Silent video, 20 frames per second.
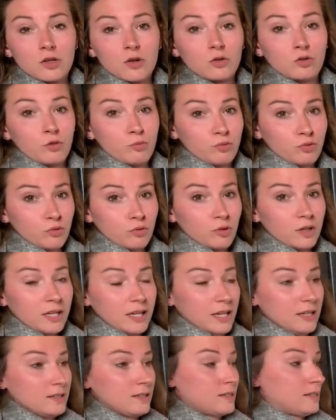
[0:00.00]
So the pool
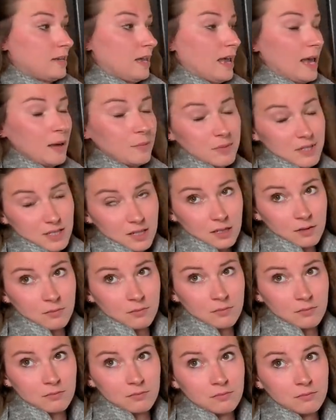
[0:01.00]
is empty,
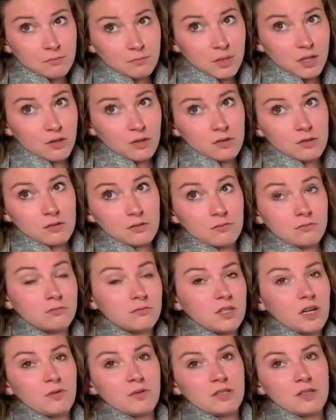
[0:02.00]
because
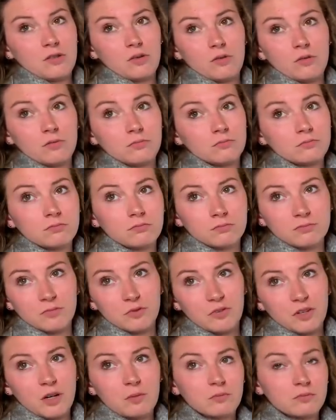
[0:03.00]
there is no
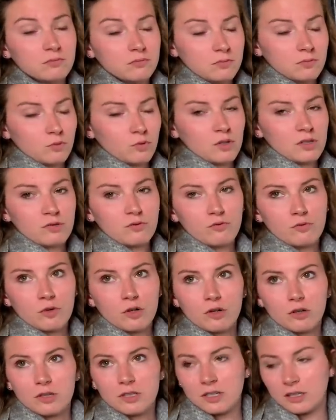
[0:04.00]
film
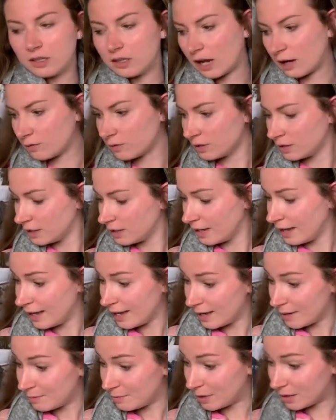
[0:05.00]
recording now.
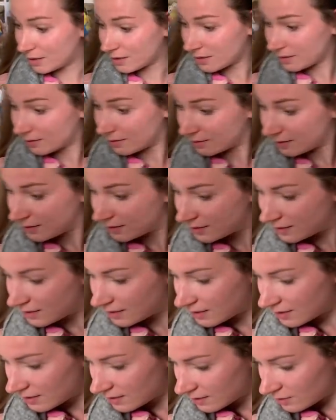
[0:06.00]
But
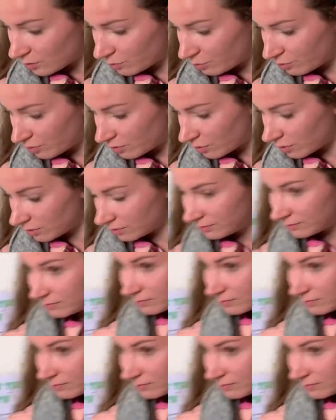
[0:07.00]
this is the pool.